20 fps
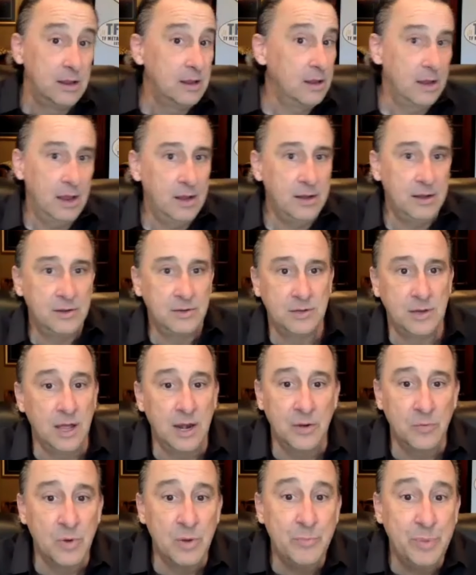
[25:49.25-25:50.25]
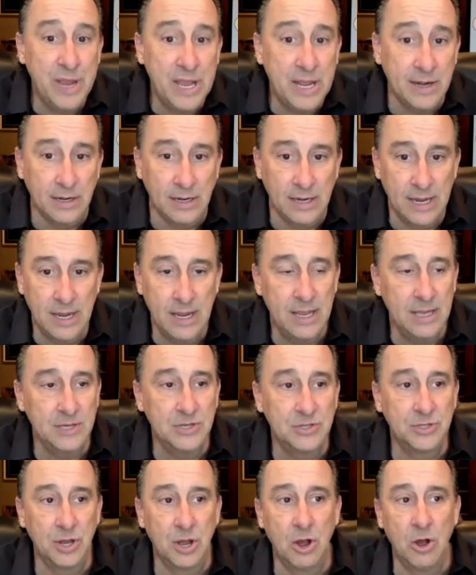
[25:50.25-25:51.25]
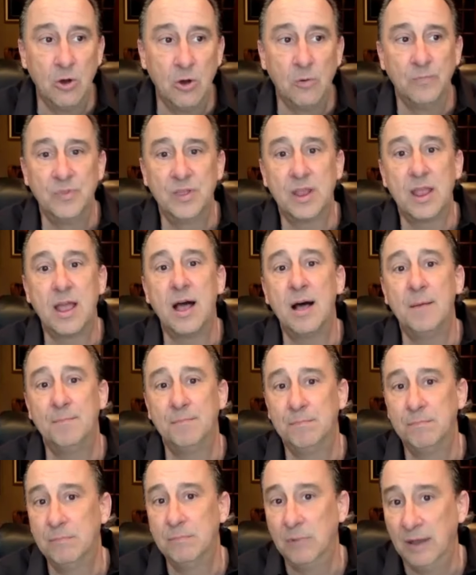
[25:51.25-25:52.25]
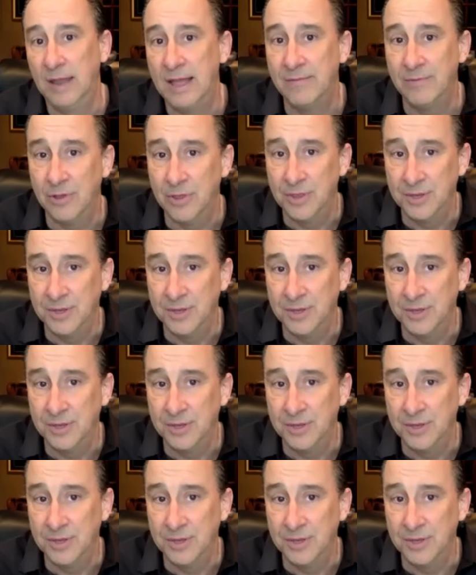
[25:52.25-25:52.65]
I just done it repeatedly. And so the cup level,